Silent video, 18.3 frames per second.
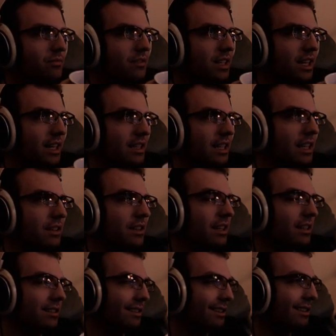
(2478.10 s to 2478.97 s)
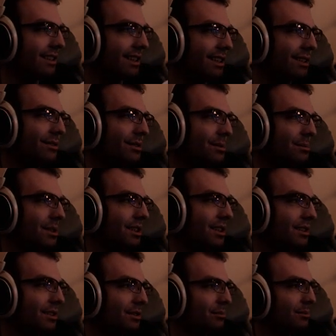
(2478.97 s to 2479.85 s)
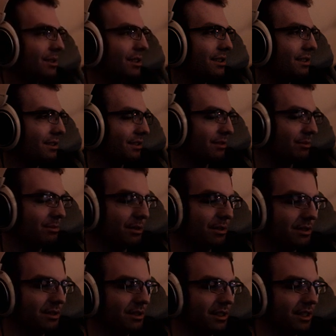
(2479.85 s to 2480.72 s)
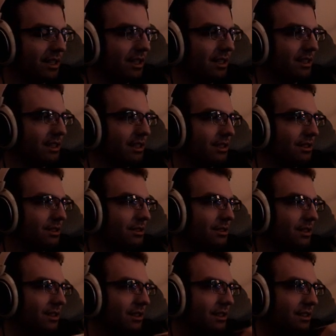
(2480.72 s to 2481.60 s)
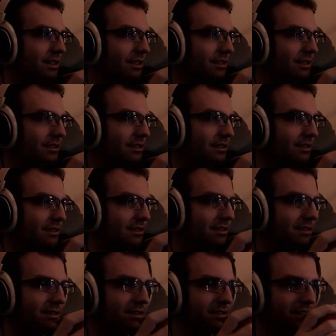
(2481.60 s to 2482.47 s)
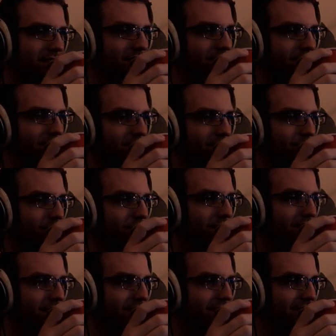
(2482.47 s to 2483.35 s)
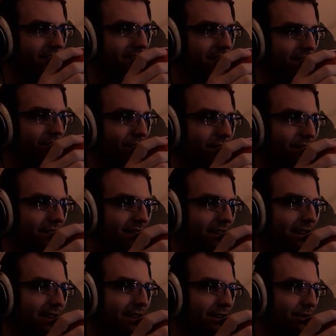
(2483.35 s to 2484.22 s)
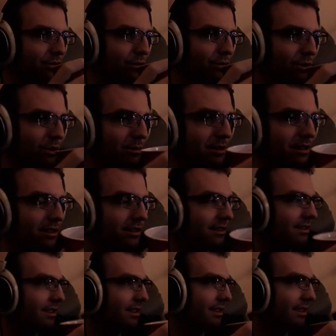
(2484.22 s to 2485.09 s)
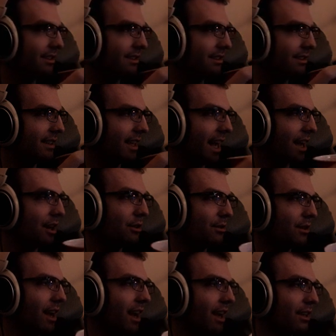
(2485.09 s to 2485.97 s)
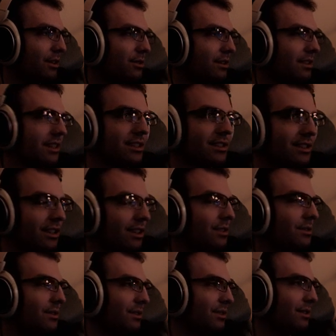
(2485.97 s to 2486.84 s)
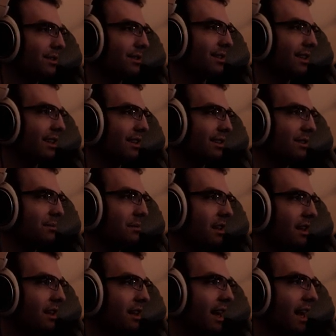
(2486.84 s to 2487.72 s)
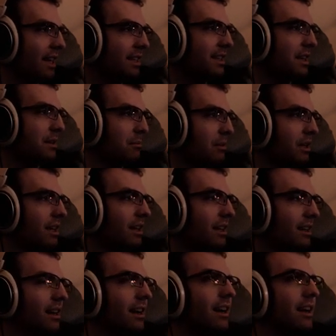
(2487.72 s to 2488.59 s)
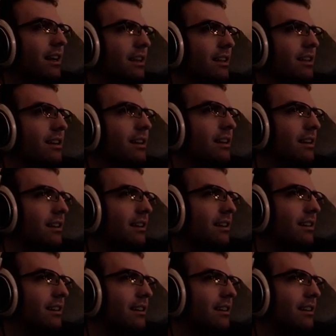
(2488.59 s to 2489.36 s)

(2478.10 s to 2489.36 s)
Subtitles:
like they still give him like little bits of personality and shit, even as a blank slate, and you kind of like form it a little. Like, I don't actually like self-insert it as him. I say me and I a lot,